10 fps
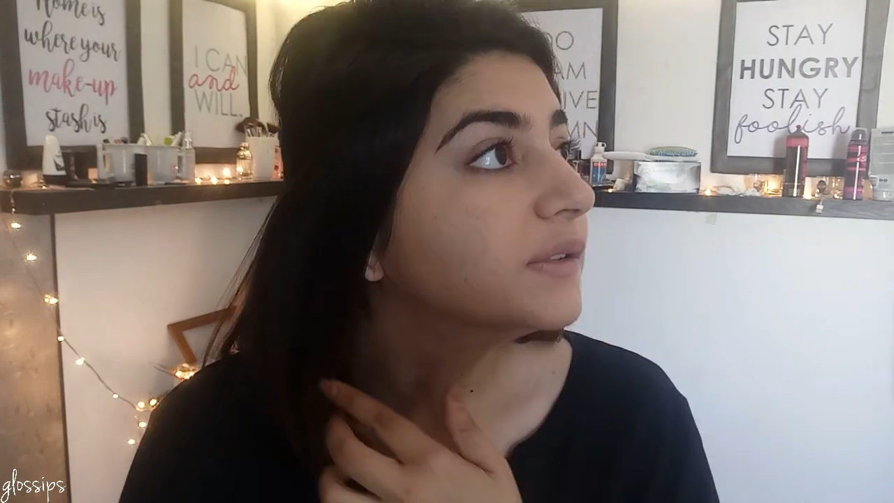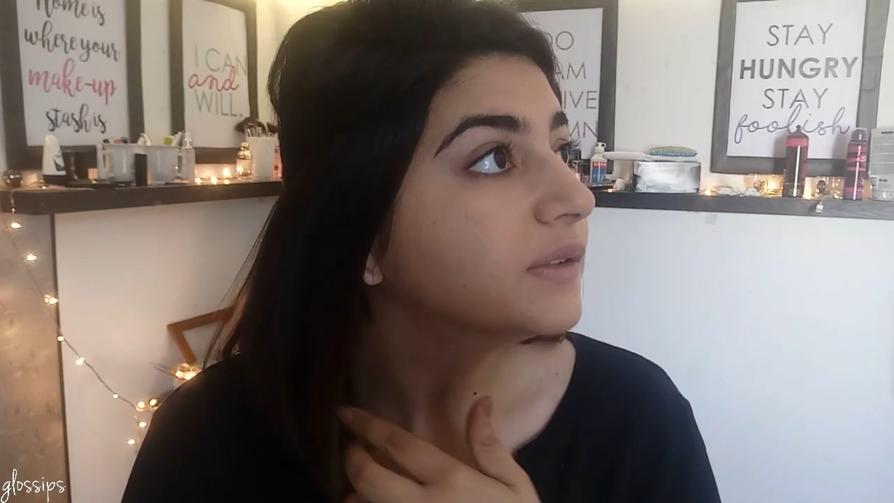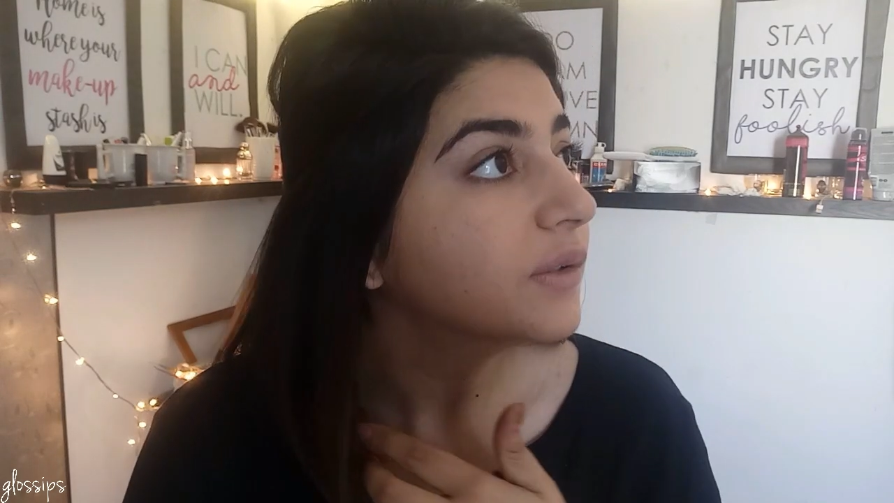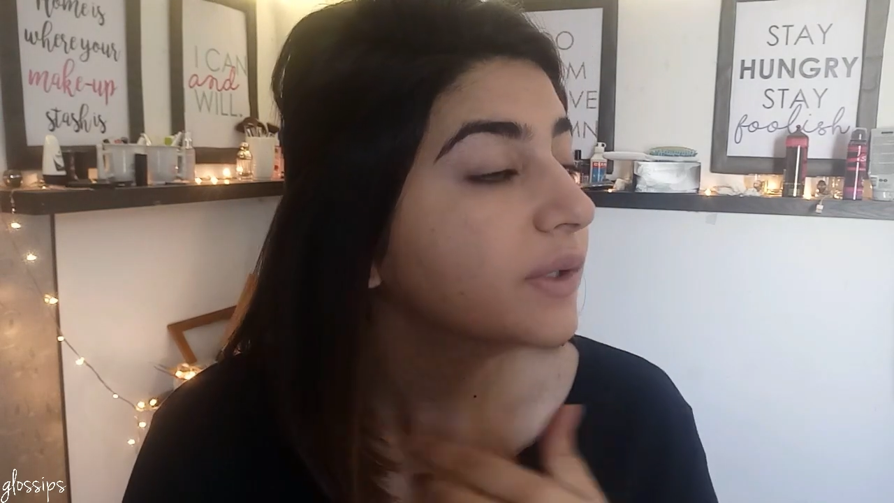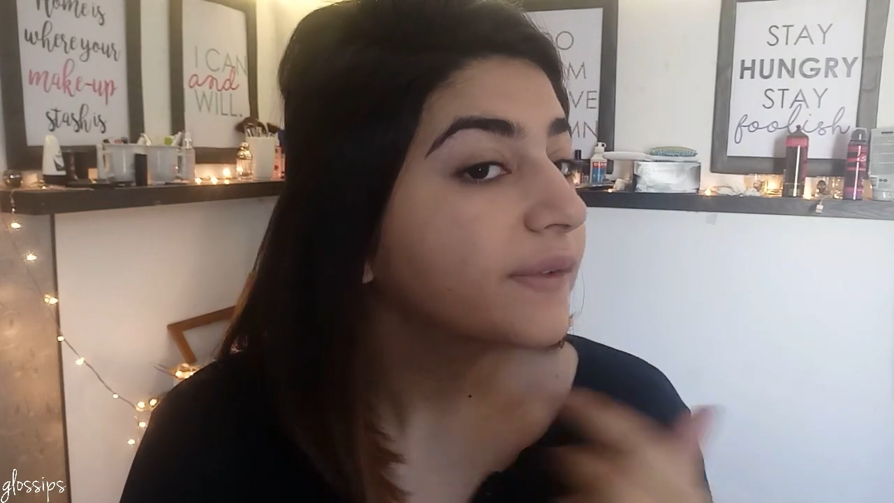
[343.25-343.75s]

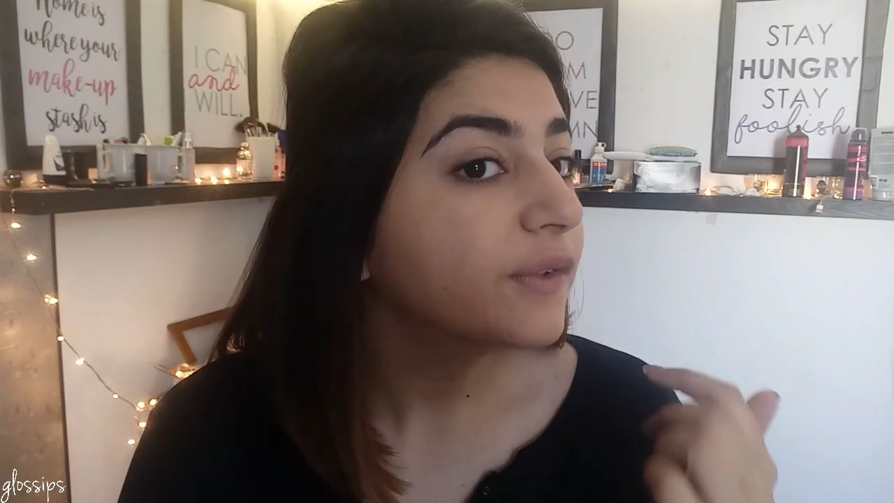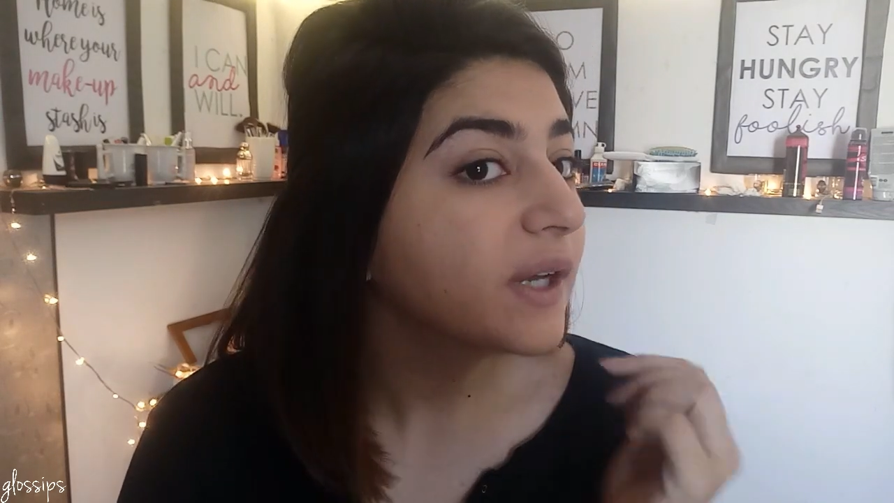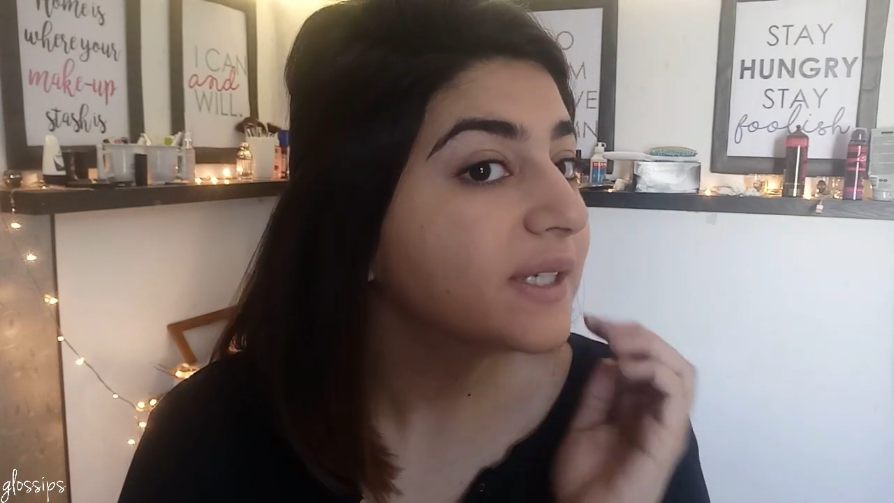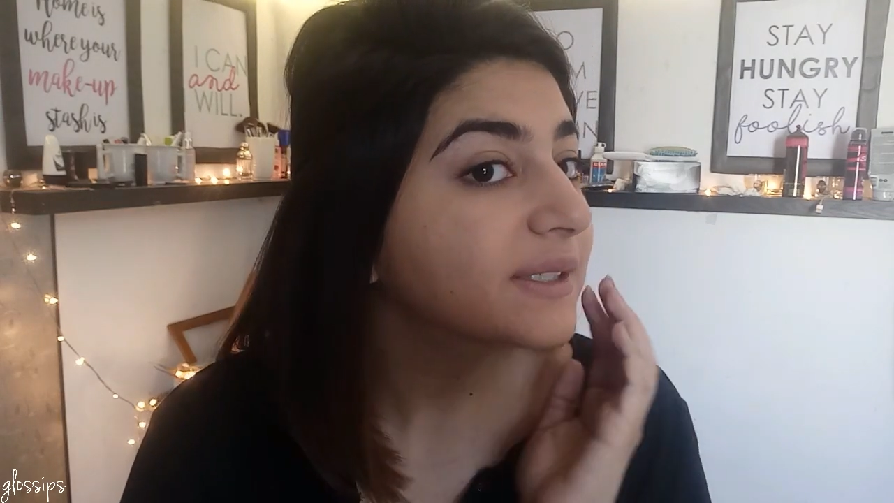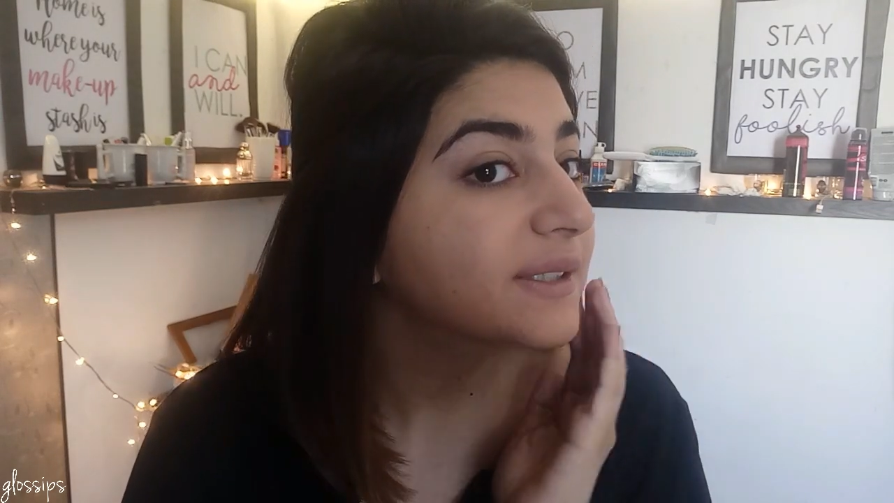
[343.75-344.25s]
So if you
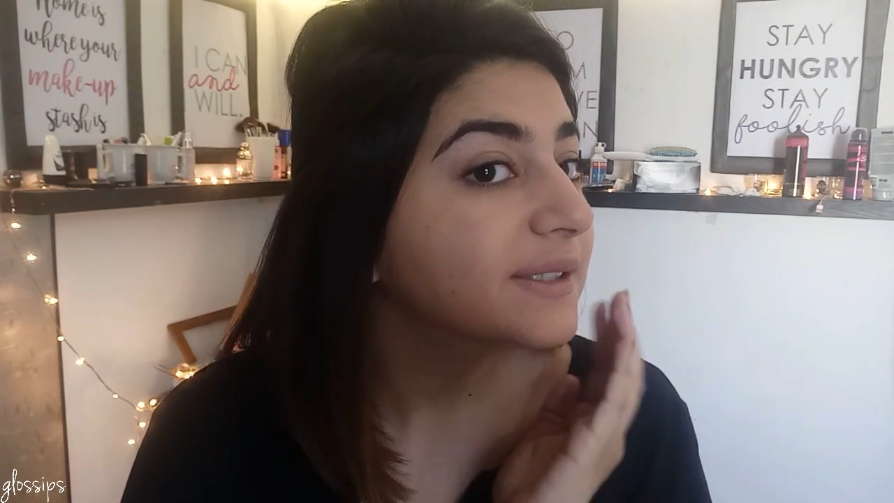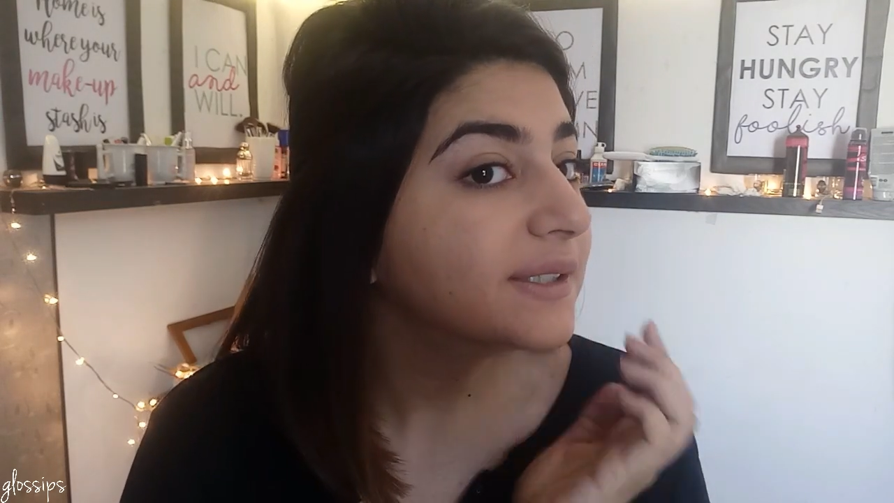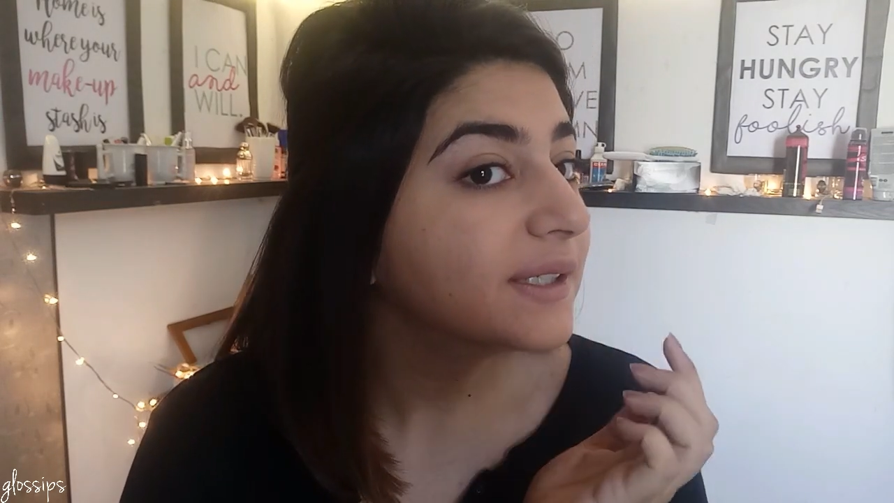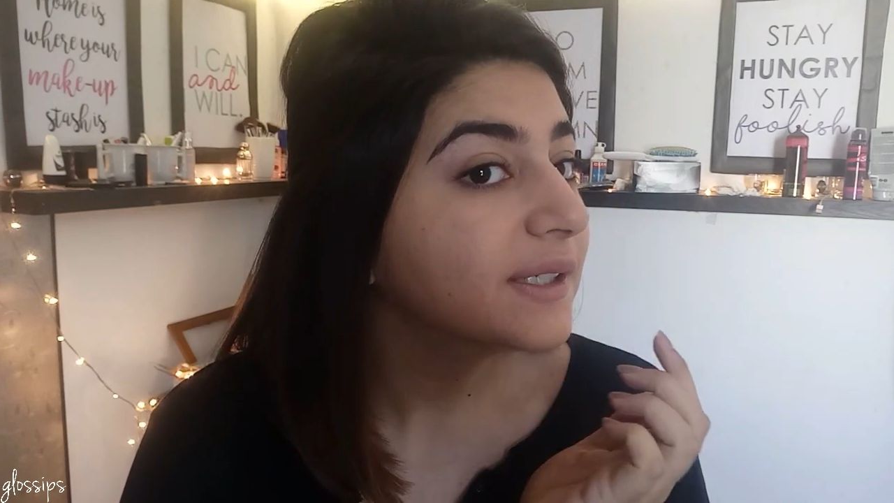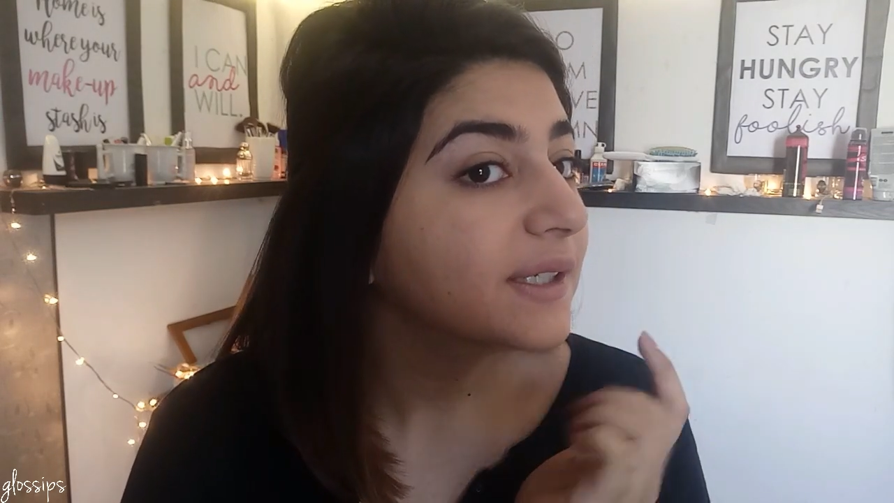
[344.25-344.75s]
guys can
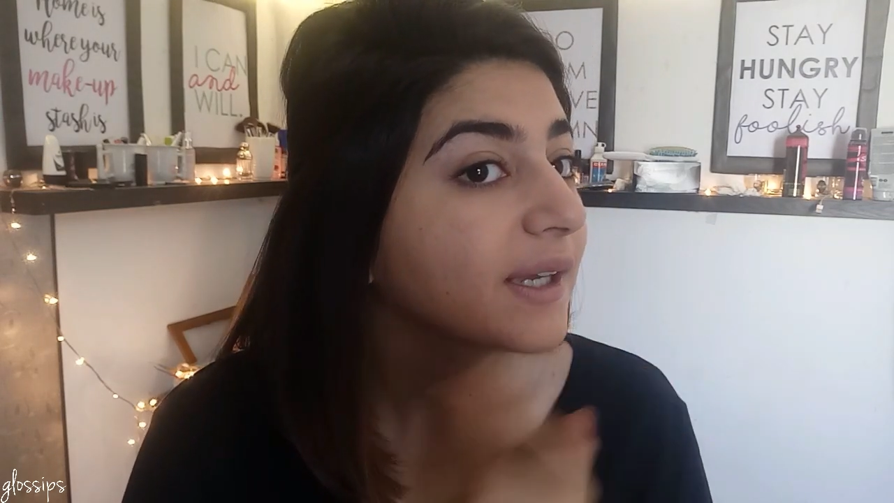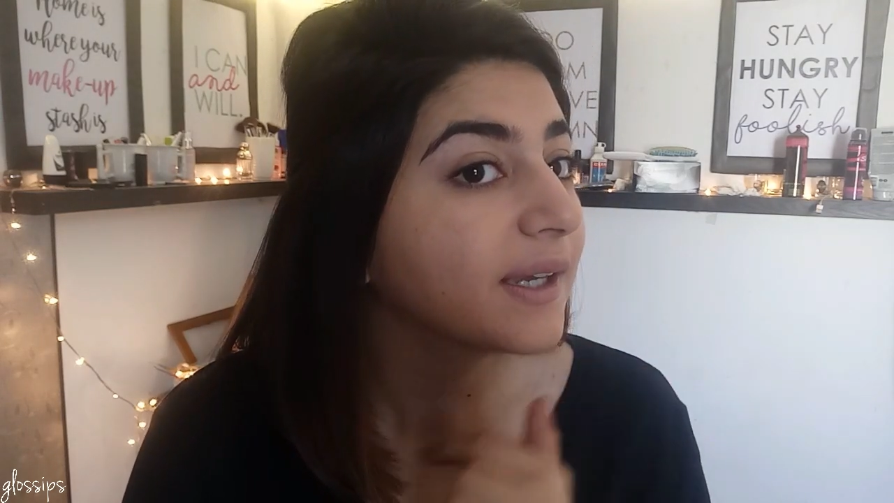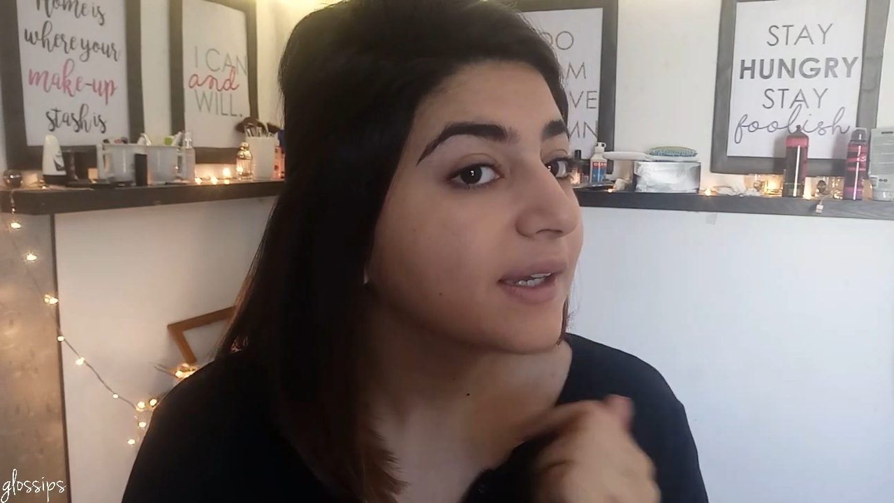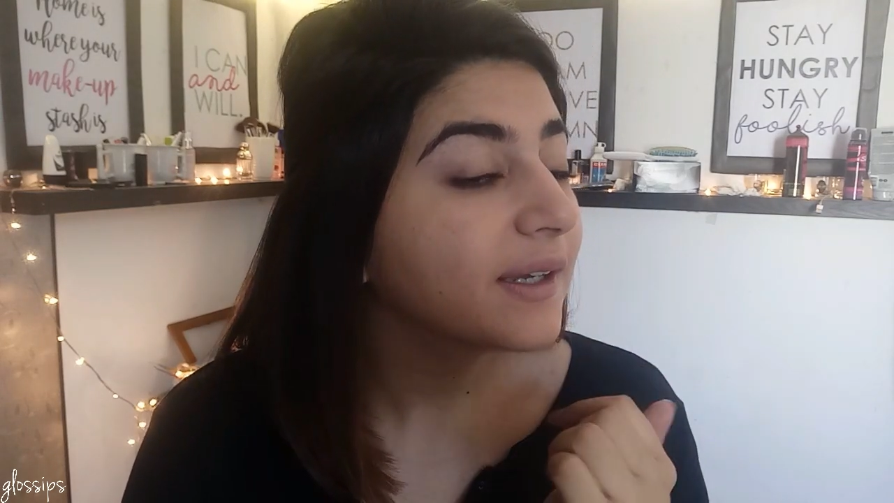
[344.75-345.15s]
see ke